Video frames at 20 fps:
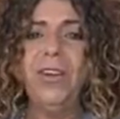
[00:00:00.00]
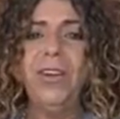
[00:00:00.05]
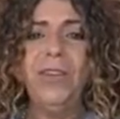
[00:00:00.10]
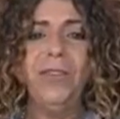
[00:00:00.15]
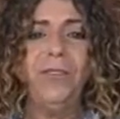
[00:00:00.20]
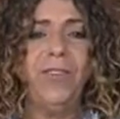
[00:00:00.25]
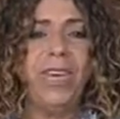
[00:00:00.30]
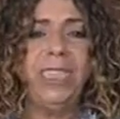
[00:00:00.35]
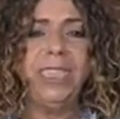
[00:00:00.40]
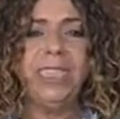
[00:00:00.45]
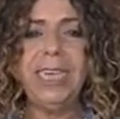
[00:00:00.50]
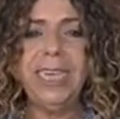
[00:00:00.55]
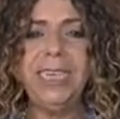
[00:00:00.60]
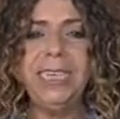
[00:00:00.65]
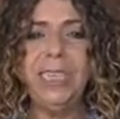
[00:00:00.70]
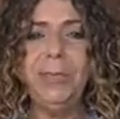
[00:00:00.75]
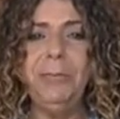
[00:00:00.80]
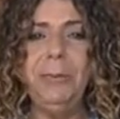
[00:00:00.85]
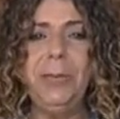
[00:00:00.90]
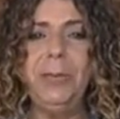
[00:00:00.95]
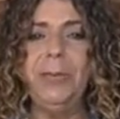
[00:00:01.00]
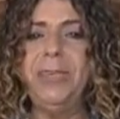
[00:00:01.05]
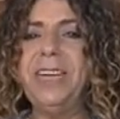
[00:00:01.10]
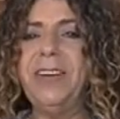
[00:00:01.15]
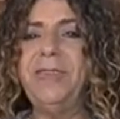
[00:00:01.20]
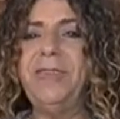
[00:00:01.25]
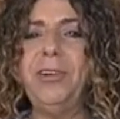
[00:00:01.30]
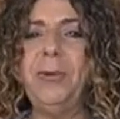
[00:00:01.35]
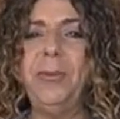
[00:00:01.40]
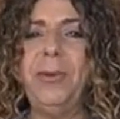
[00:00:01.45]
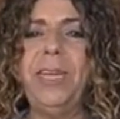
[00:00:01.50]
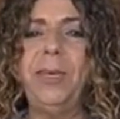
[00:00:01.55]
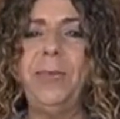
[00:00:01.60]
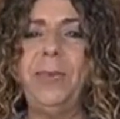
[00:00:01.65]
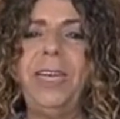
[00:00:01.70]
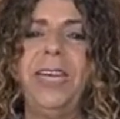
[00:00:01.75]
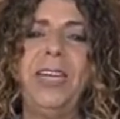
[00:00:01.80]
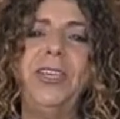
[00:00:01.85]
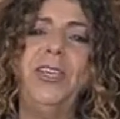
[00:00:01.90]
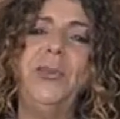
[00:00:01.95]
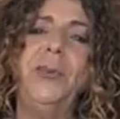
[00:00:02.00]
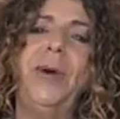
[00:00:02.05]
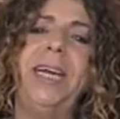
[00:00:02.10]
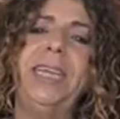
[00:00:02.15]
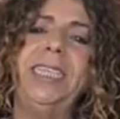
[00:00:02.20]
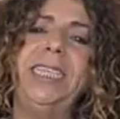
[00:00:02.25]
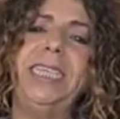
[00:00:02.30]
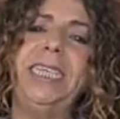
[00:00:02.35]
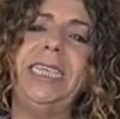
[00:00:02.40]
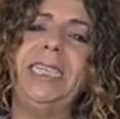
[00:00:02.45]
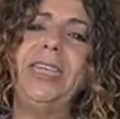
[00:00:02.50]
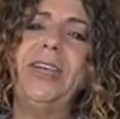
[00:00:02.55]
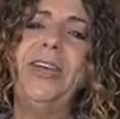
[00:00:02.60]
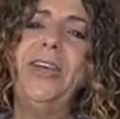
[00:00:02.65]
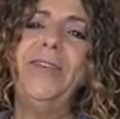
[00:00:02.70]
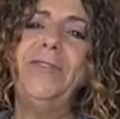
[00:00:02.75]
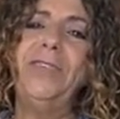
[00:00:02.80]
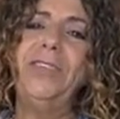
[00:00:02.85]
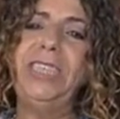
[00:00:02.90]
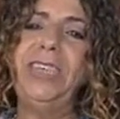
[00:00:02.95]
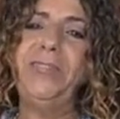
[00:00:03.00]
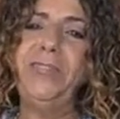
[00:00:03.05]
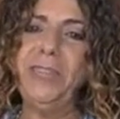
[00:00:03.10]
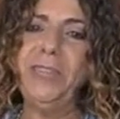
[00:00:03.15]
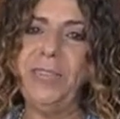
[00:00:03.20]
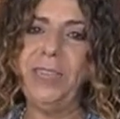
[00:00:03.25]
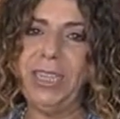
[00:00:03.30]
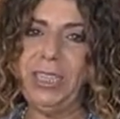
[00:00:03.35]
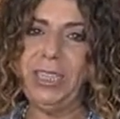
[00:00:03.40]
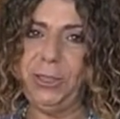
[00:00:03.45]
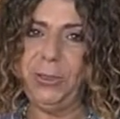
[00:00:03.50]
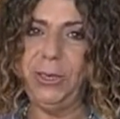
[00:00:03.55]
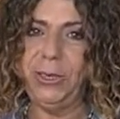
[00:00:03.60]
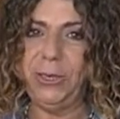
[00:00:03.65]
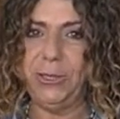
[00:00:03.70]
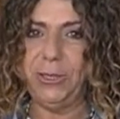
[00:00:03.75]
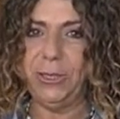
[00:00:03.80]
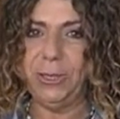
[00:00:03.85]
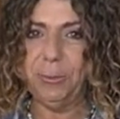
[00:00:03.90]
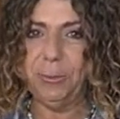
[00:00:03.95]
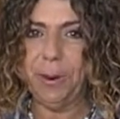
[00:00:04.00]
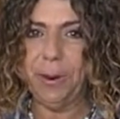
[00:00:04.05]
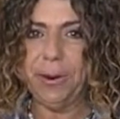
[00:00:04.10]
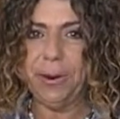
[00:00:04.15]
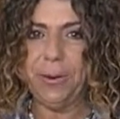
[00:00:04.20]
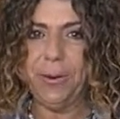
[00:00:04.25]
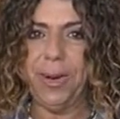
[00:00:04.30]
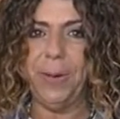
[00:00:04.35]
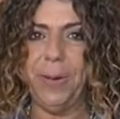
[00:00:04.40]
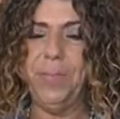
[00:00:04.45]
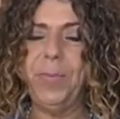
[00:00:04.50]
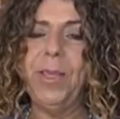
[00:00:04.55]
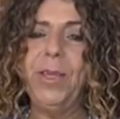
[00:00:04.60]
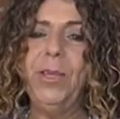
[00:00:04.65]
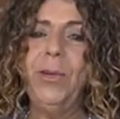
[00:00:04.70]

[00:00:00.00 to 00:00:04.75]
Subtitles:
fascinating people, and every week we get new ideas for different things to include in the programme.